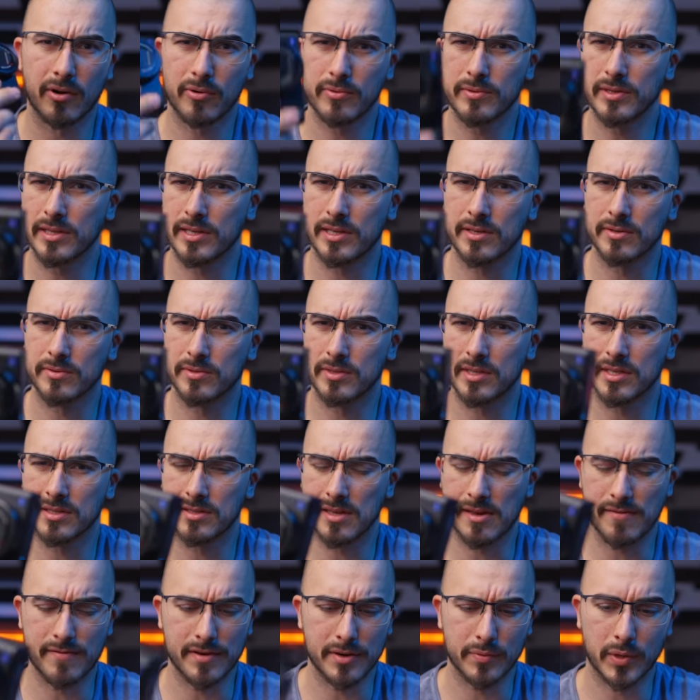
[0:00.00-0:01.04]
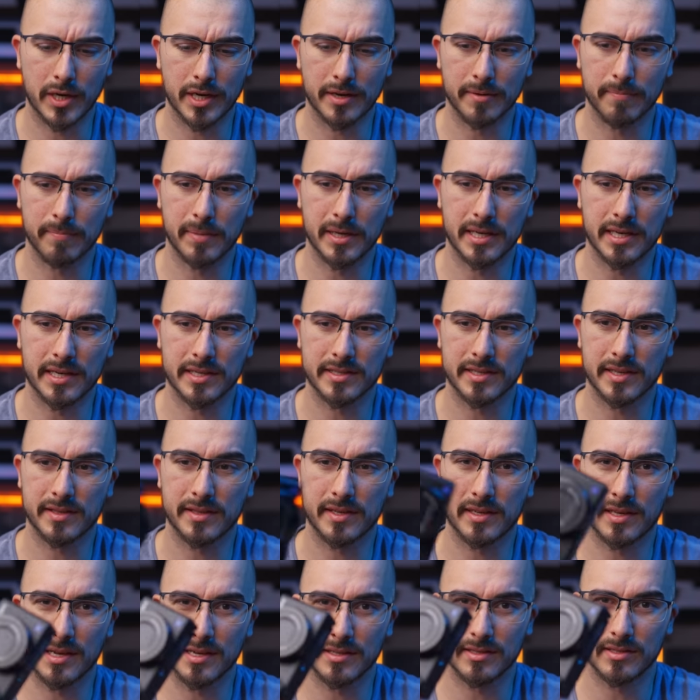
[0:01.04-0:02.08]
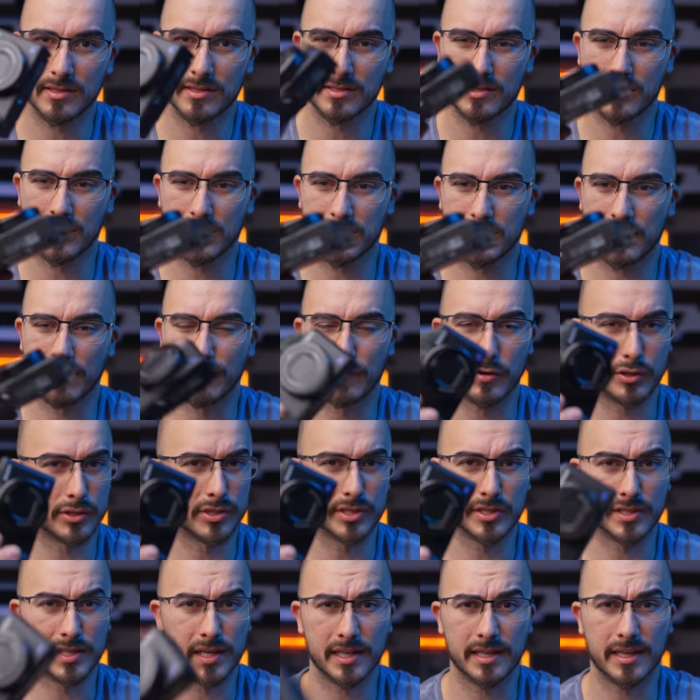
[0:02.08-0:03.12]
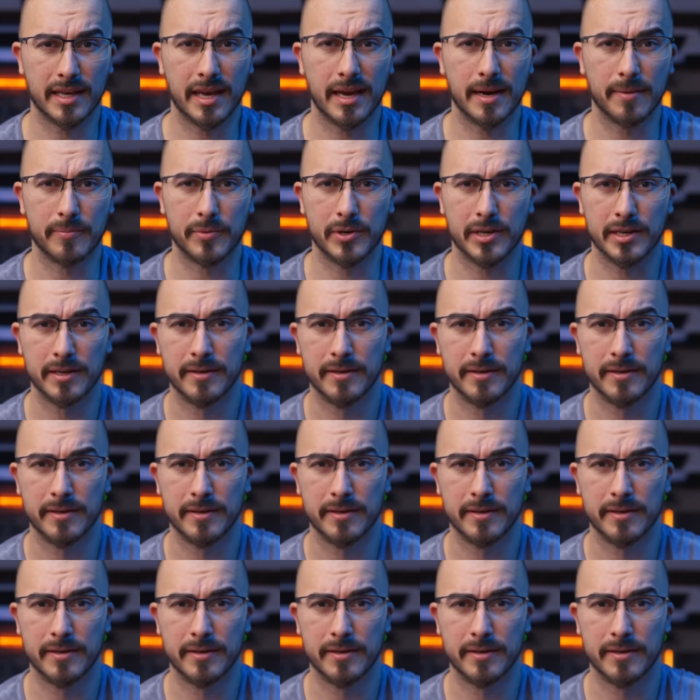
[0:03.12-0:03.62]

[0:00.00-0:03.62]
only use the CV1 because I think it's such a versatile camera.